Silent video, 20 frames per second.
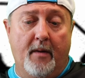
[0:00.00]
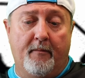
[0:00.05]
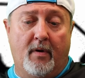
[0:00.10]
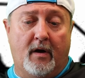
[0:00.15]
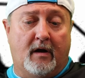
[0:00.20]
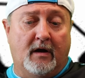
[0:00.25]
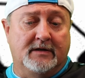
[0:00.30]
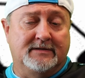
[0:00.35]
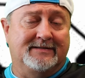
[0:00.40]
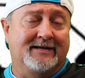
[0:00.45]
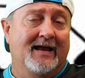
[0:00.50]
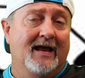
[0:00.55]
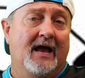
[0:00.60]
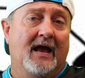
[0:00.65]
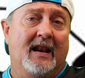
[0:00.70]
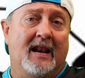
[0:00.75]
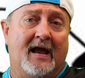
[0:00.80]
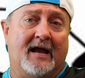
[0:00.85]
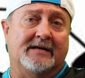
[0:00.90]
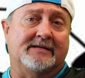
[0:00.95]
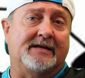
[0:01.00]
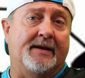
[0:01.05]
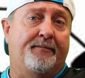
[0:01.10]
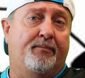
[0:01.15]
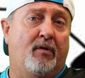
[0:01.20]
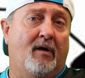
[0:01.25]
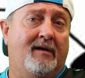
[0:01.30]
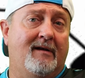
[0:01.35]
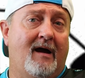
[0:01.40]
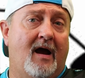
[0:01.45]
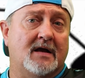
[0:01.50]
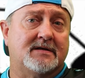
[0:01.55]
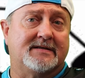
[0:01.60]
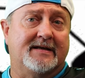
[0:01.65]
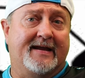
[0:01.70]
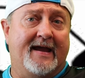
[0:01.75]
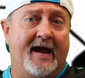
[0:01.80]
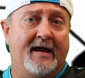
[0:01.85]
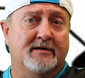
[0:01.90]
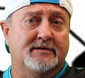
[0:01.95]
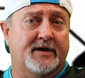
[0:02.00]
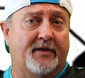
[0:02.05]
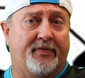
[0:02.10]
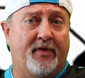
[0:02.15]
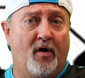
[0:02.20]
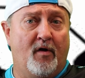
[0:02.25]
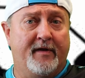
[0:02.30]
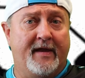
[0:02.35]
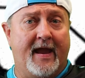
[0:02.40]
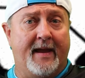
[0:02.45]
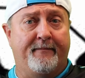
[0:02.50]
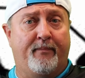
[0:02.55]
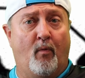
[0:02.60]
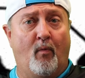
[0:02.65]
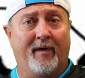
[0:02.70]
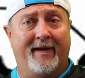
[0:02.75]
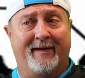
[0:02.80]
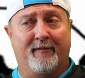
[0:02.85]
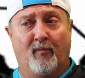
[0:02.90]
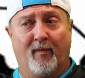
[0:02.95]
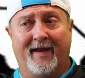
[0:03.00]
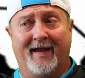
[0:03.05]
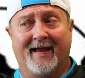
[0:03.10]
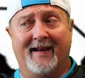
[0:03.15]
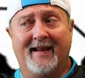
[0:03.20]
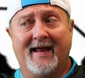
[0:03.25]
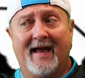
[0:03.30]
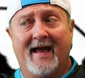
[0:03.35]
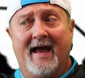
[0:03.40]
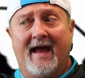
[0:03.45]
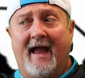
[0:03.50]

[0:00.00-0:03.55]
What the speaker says: Because, like I said, prognosticators, a 38-point win,